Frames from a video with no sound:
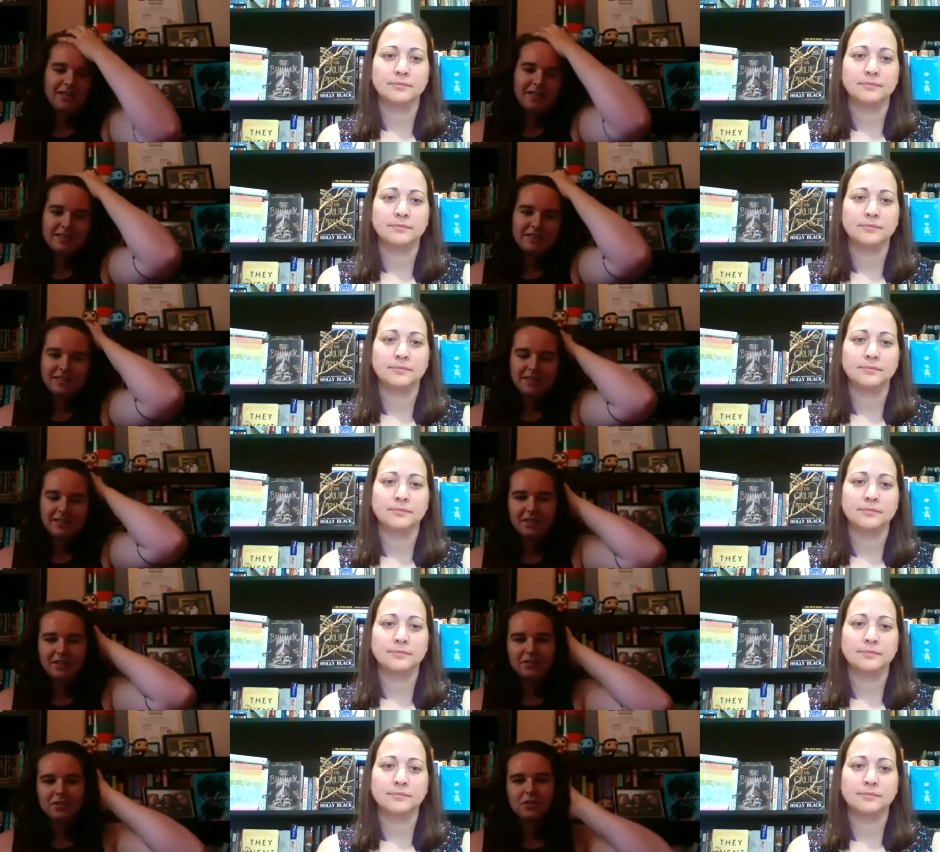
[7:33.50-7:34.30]
Speaker 1: is a
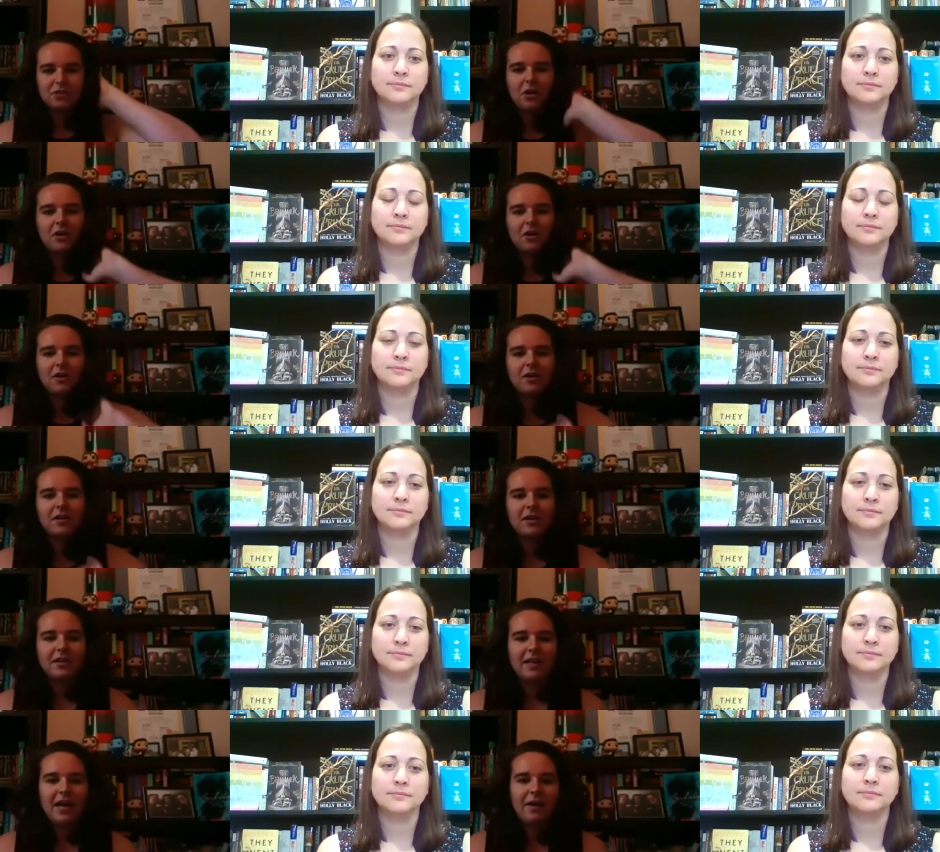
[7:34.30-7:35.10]
little stronger
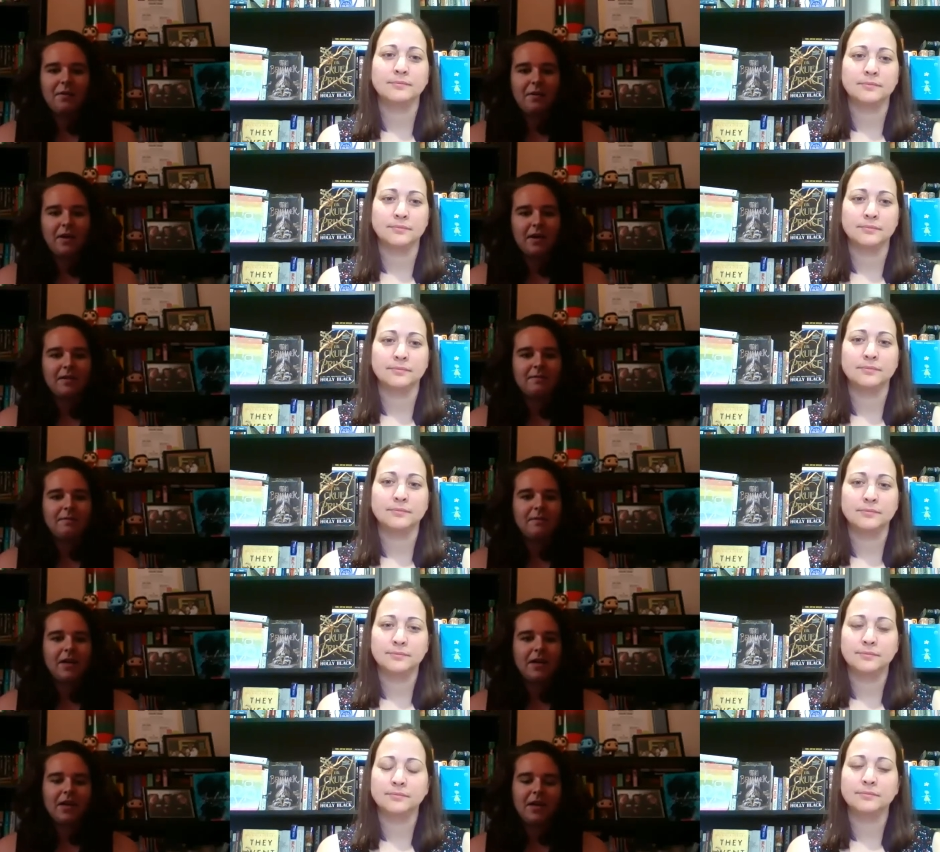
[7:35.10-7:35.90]
in that one,
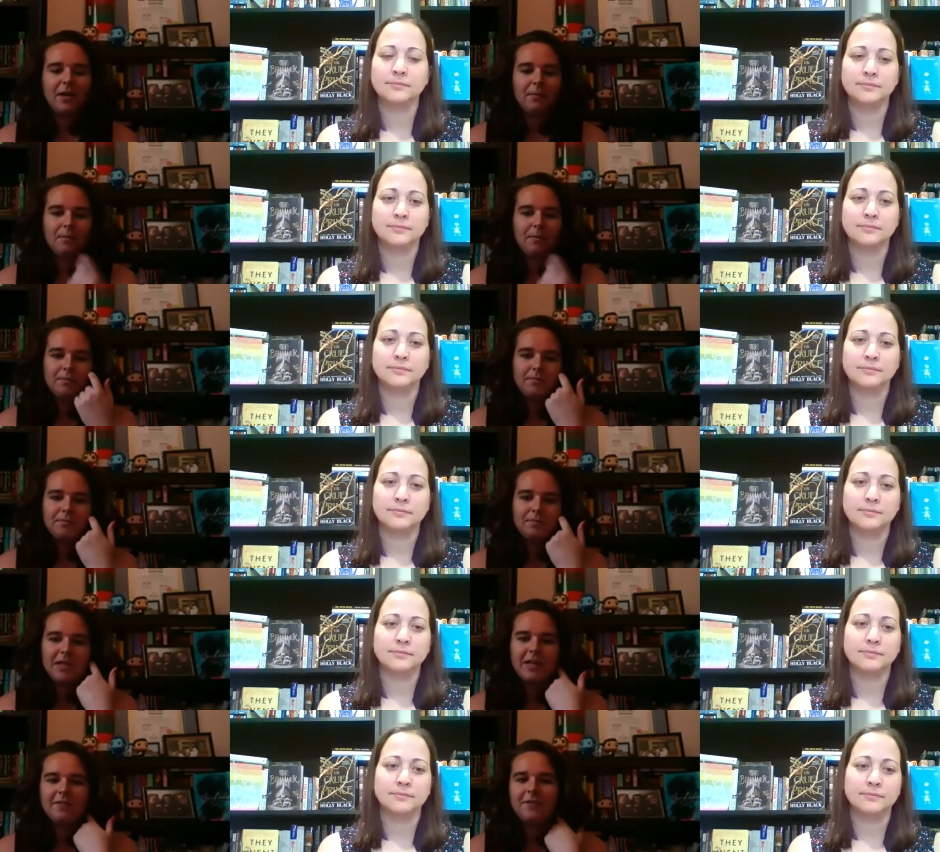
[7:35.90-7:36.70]
um,
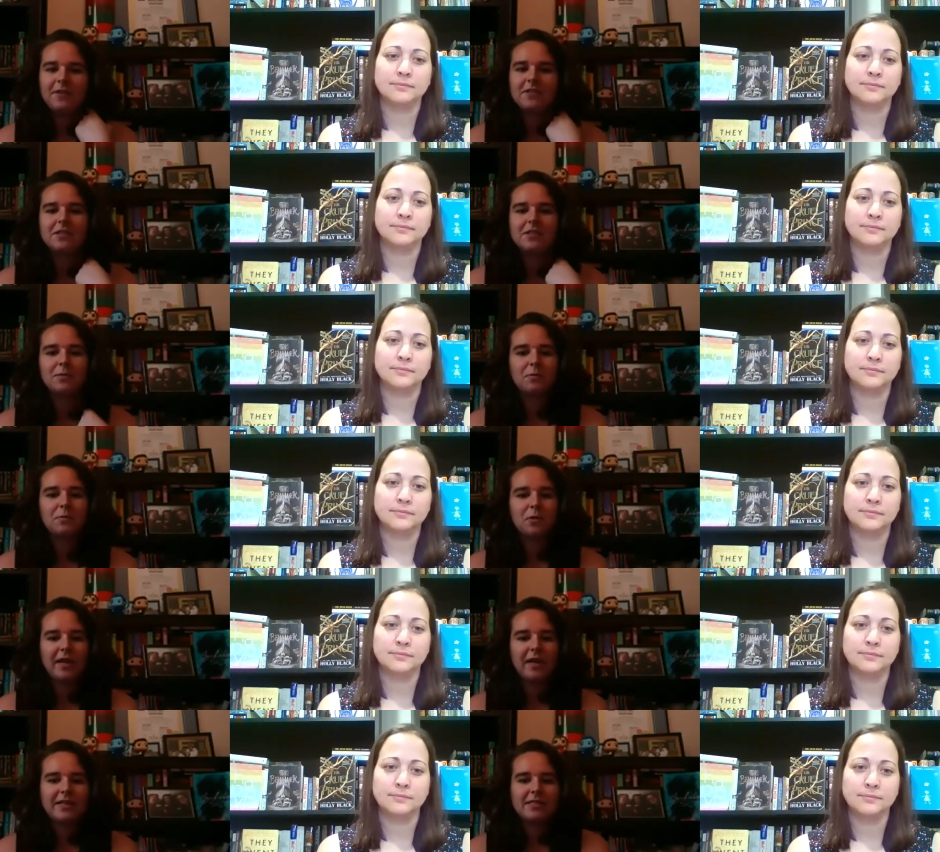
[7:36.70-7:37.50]
and it feels a little bit more
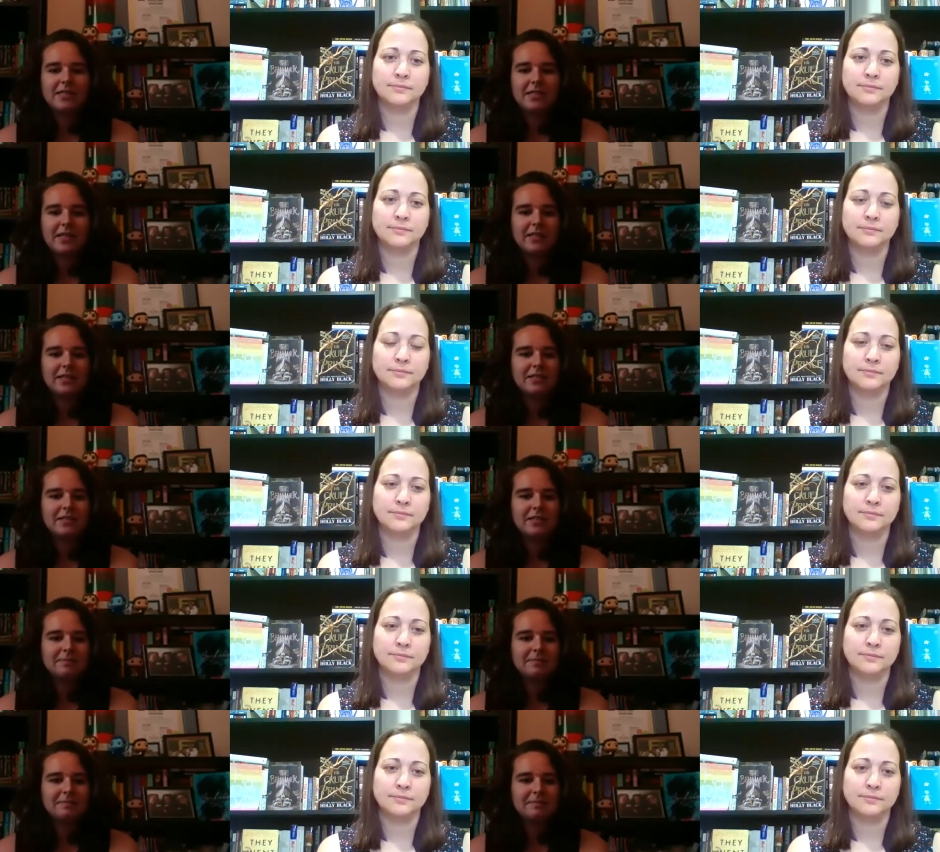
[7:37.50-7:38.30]
like
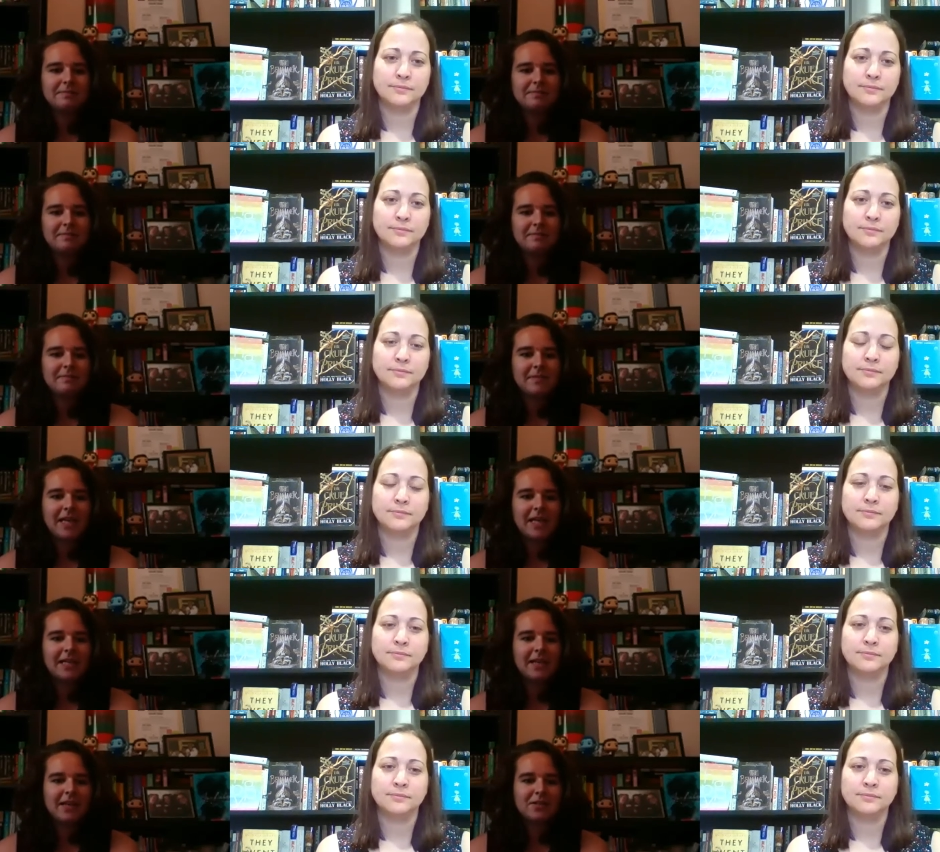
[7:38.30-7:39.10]
teens and
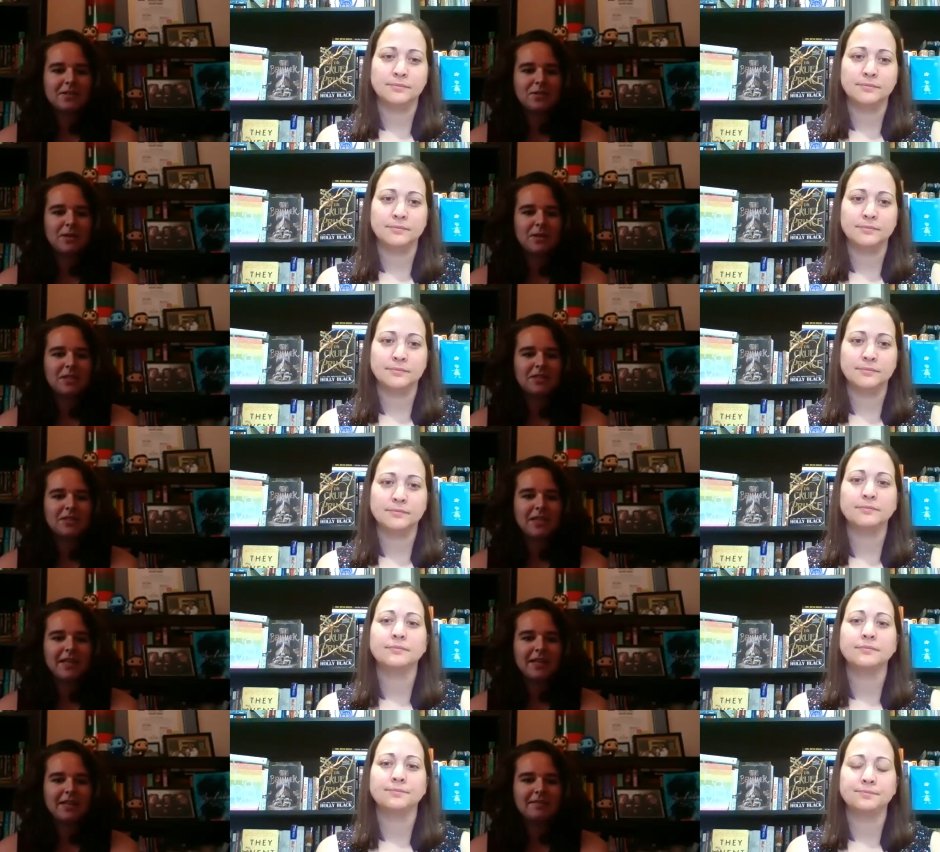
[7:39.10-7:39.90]
not so much
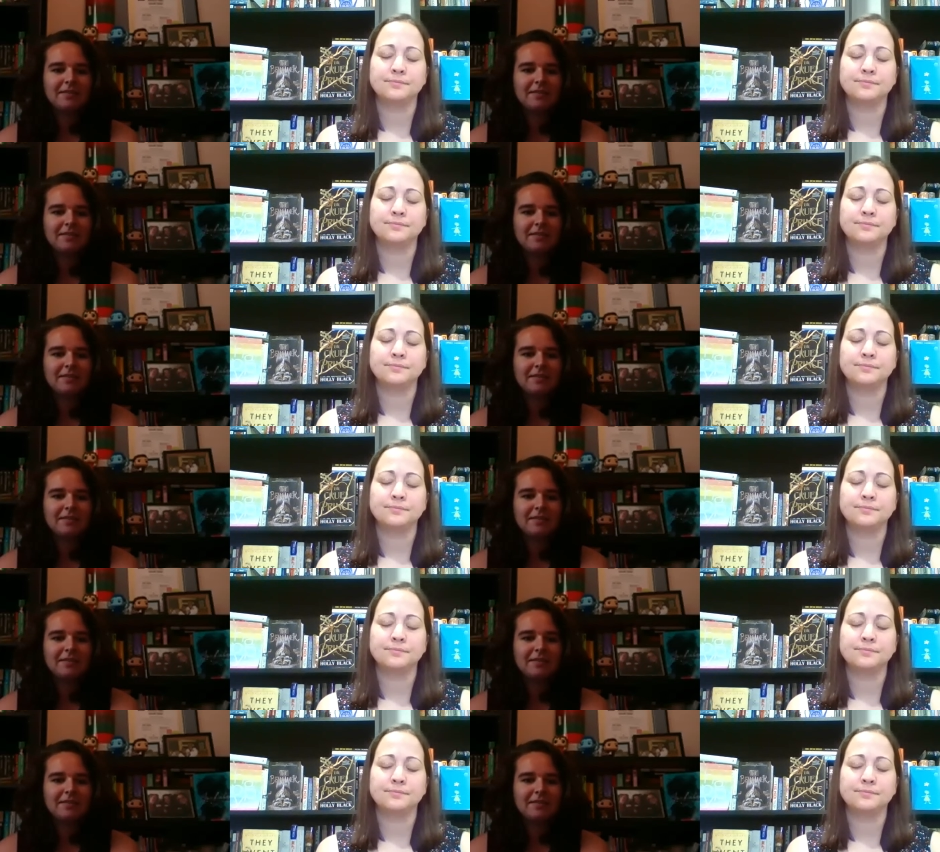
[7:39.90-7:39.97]
like